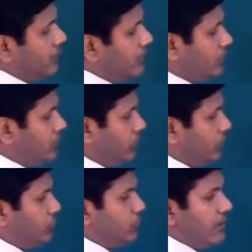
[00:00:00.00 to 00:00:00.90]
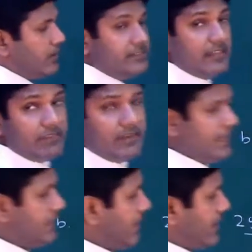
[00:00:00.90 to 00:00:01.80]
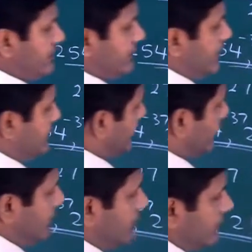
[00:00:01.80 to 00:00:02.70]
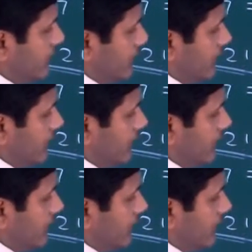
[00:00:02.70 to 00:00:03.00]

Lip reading: So 217 minus 37.